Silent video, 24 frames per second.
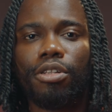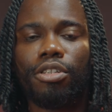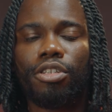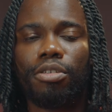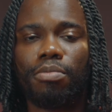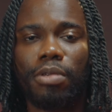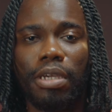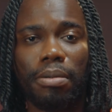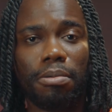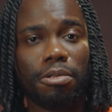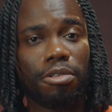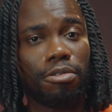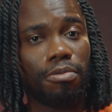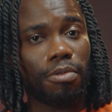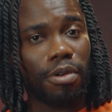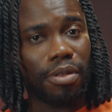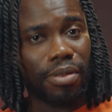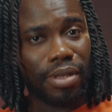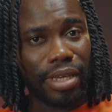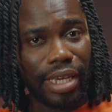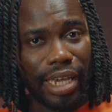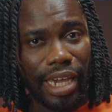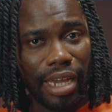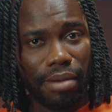to be able to
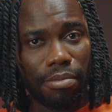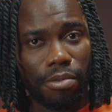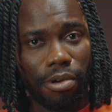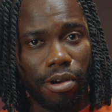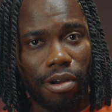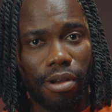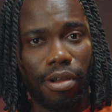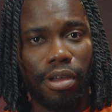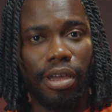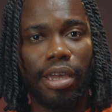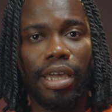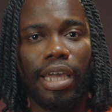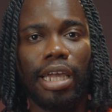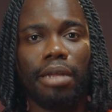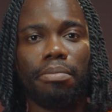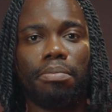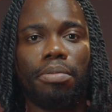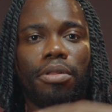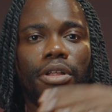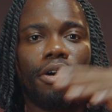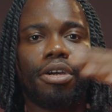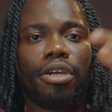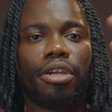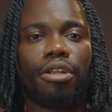run the camera and
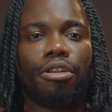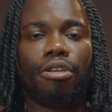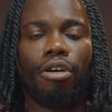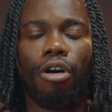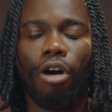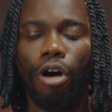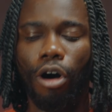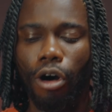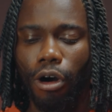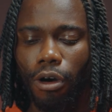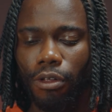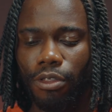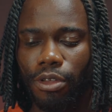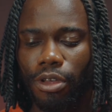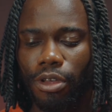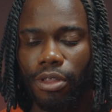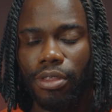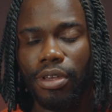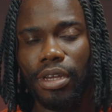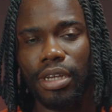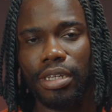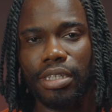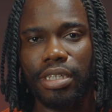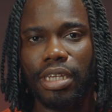plug in all the
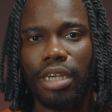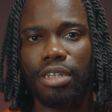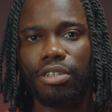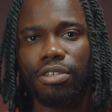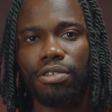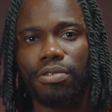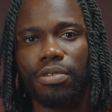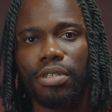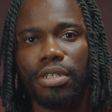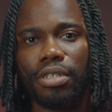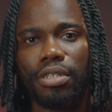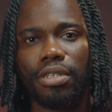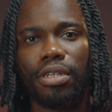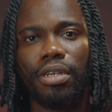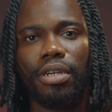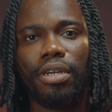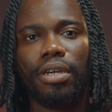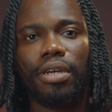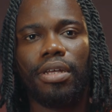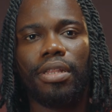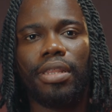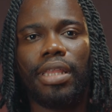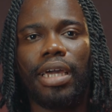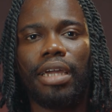other accessories
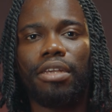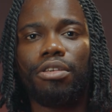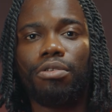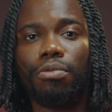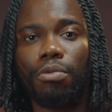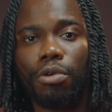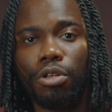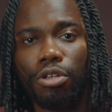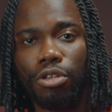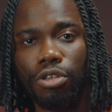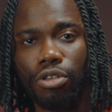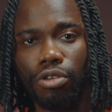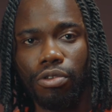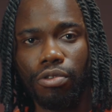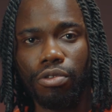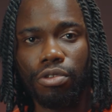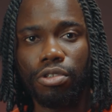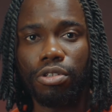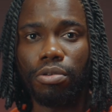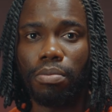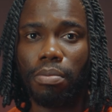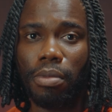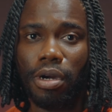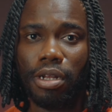that you want to use
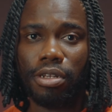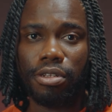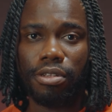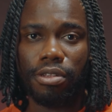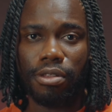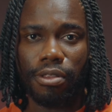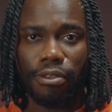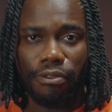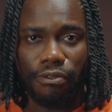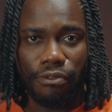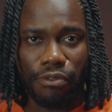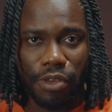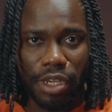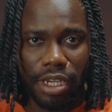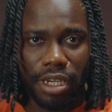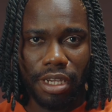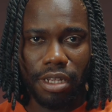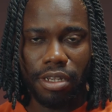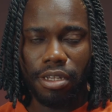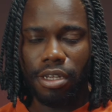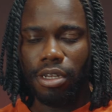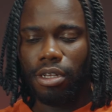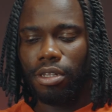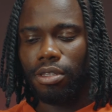to monitor the
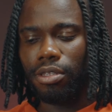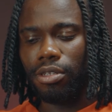feed,